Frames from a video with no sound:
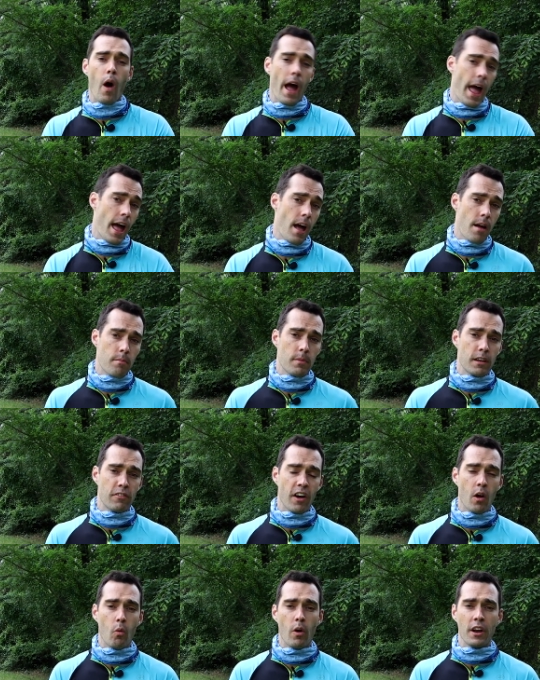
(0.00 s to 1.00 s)
if
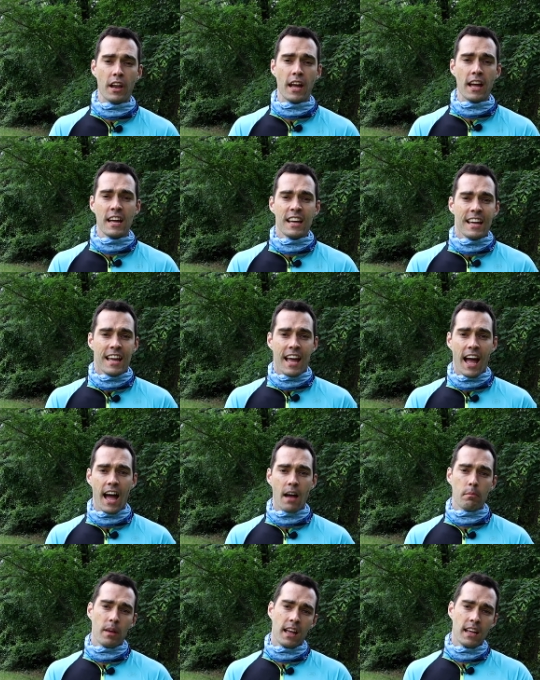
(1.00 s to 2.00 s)
I want to
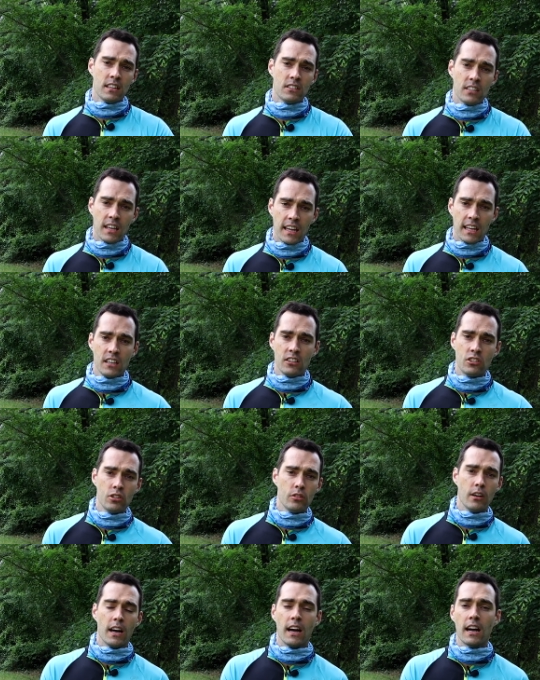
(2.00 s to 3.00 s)
enter
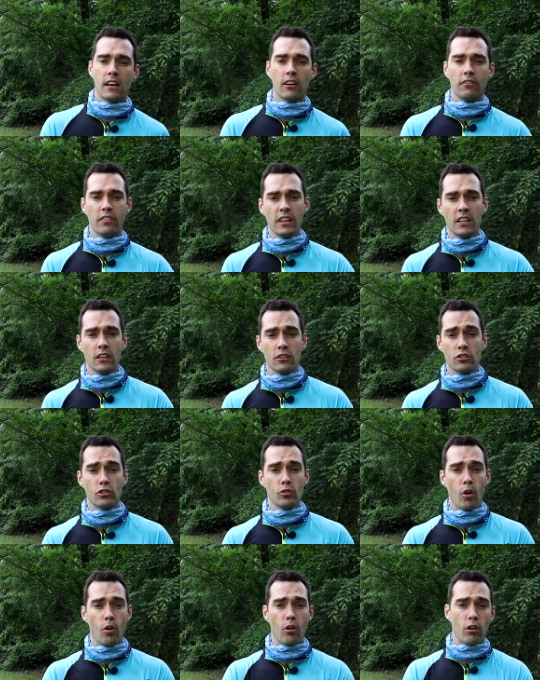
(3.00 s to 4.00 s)
into a convenience
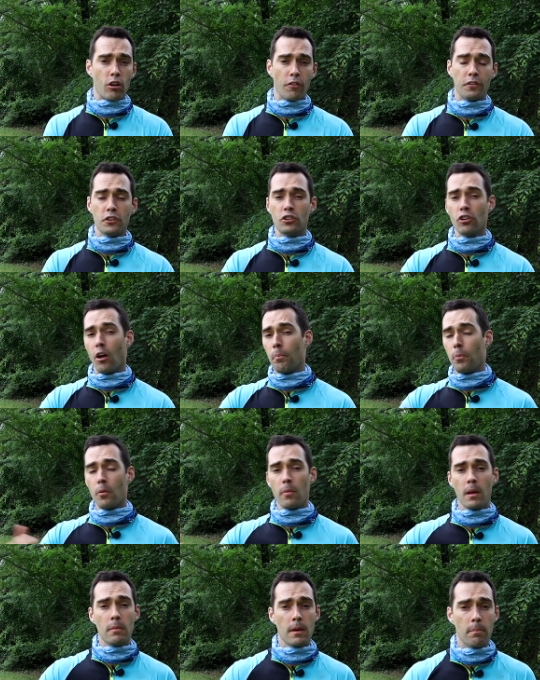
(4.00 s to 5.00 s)
store or a coffee shop or
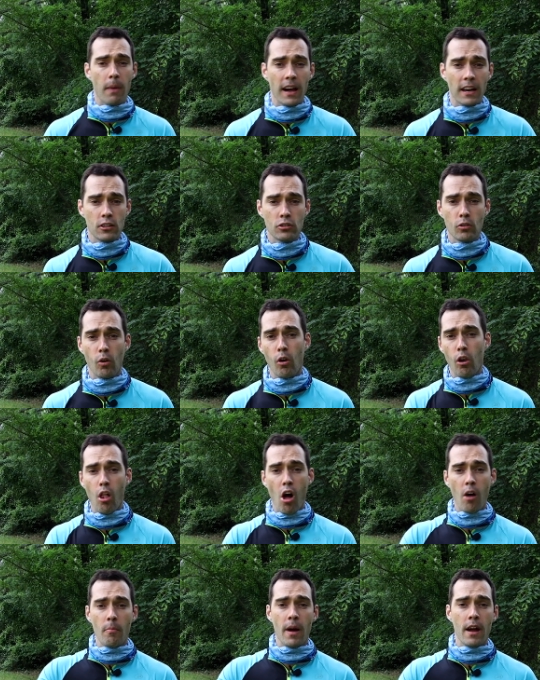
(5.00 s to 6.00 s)
maybe a bike store
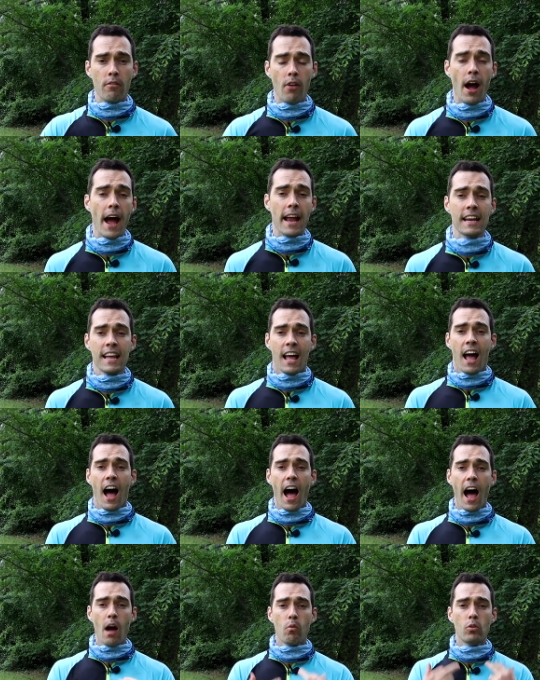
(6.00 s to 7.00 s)
along my ride,
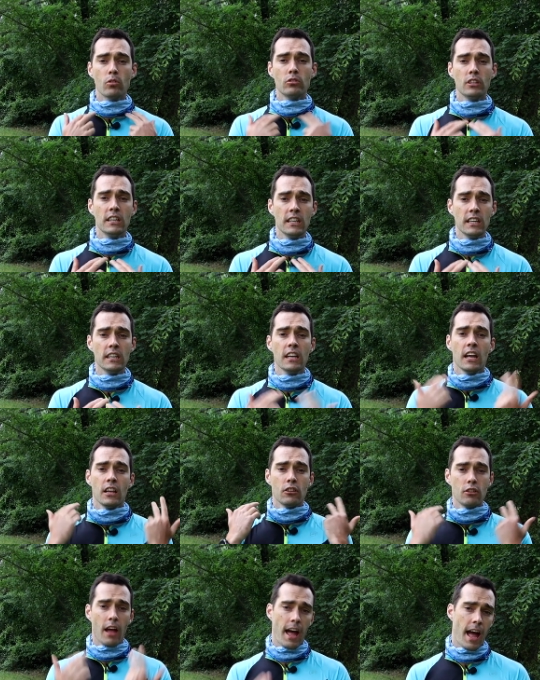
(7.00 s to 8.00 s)
I will need
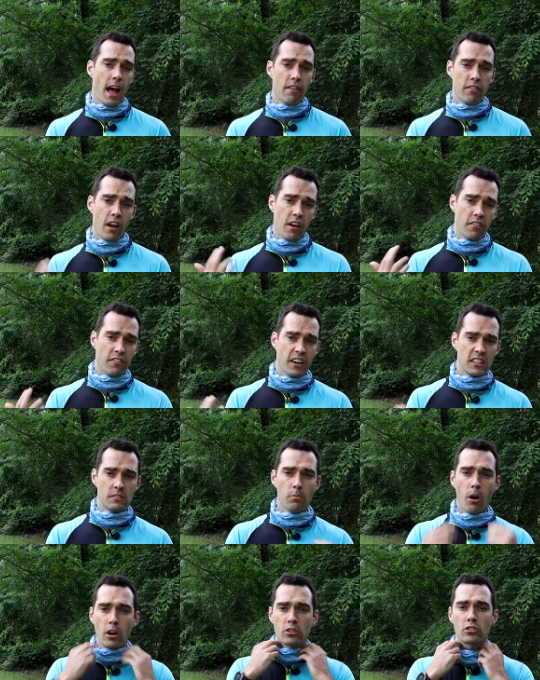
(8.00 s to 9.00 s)
to have a face
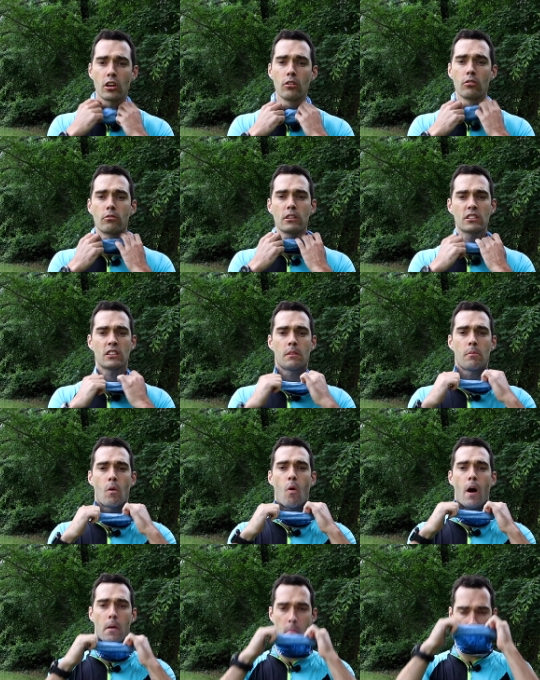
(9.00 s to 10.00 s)
mask. So reason number
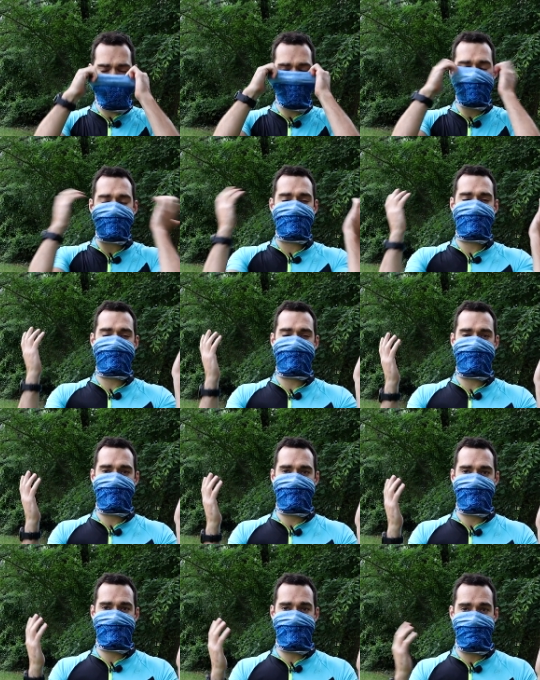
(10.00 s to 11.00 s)
1,
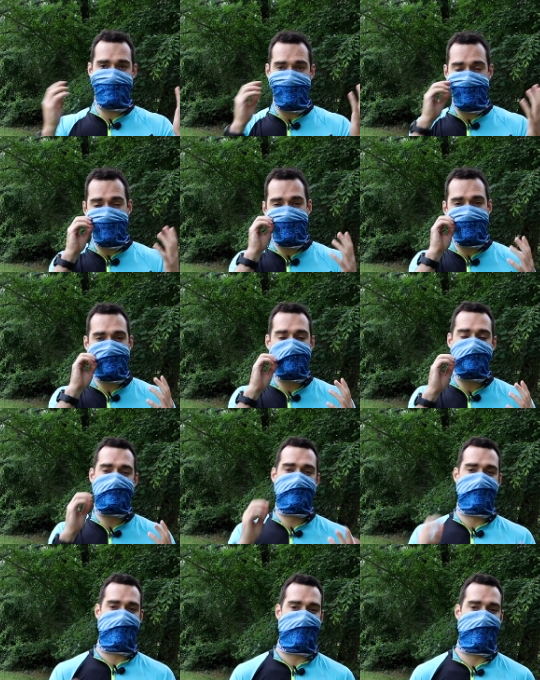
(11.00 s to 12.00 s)
simple,
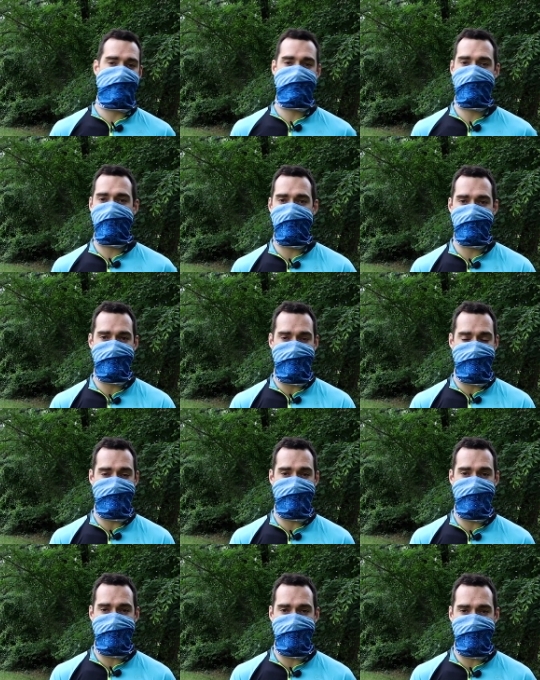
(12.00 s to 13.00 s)
have your buff
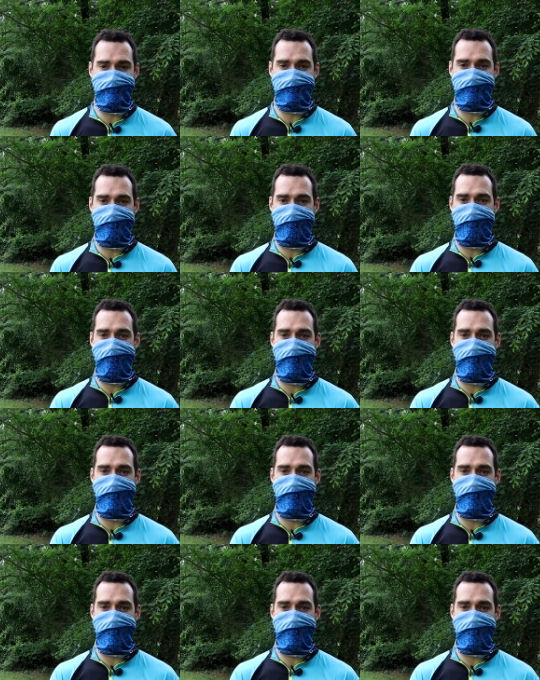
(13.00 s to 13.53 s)
ready for